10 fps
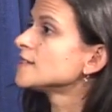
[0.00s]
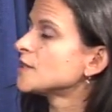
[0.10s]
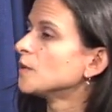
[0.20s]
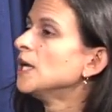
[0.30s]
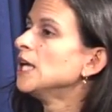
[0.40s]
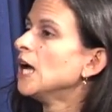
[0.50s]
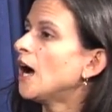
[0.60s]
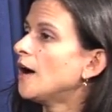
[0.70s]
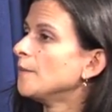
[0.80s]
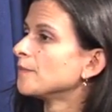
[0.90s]
So
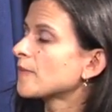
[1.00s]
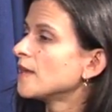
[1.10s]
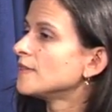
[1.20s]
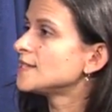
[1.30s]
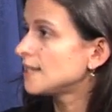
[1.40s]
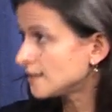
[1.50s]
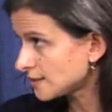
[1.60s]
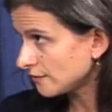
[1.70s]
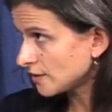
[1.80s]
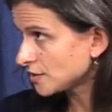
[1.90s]
um, the state has
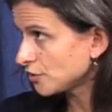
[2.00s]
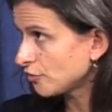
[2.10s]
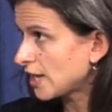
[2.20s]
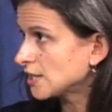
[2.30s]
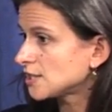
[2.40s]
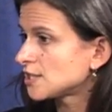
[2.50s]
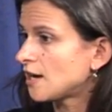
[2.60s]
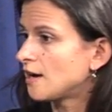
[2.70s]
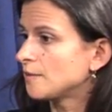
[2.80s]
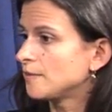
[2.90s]
given us a grant
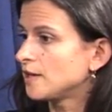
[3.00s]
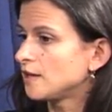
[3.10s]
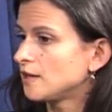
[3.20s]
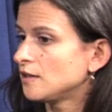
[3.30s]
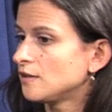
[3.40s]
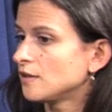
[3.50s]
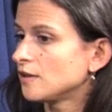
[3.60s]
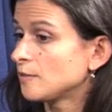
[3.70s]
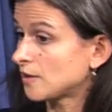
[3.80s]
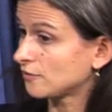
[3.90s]
um, in the
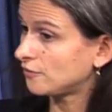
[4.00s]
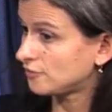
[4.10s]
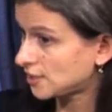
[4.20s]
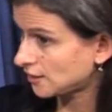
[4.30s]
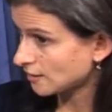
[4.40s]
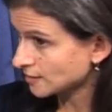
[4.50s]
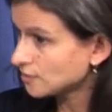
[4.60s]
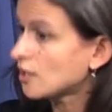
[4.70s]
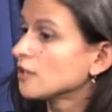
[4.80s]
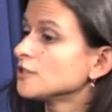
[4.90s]
amount of fifteen thousand
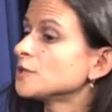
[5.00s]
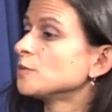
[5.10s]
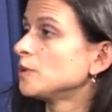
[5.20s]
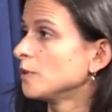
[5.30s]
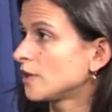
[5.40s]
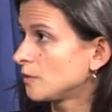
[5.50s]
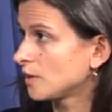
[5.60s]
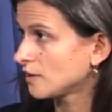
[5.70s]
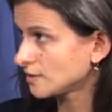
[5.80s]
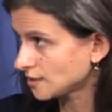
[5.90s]
dollars. We'll be working with
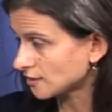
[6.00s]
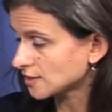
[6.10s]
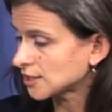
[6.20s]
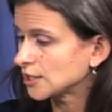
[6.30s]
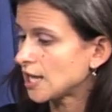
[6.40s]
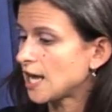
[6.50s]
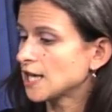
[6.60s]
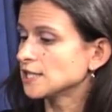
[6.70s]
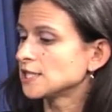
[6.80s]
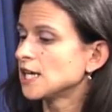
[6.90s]
a consultant,
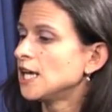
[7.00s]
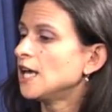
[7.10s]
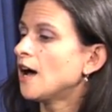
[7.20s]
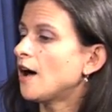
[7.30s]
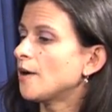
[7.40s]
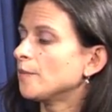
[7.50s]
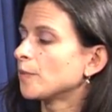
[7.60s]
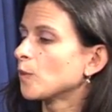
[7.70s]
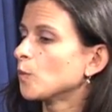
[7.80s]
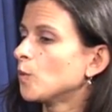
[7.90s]
and um,
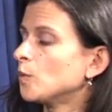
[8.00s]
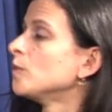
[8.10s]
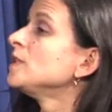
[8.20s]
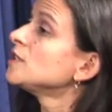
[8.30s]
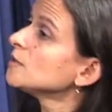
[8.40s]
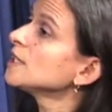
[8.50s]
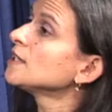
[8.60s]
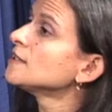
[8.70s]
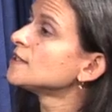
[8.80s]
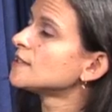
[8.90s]
what we'll be doing
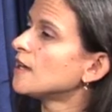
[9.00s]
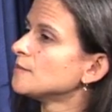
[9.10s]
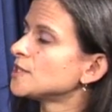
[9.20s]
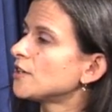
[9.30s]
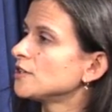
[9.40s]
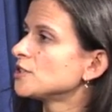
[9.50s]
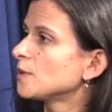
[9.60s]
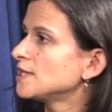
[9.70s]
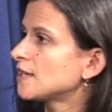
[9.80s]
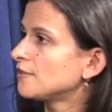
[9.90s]
is um, starting to
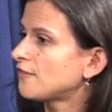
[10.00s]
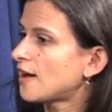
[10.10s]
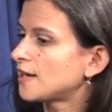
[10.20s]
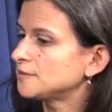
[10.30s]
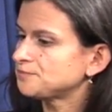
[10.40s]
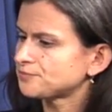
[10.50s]
identify,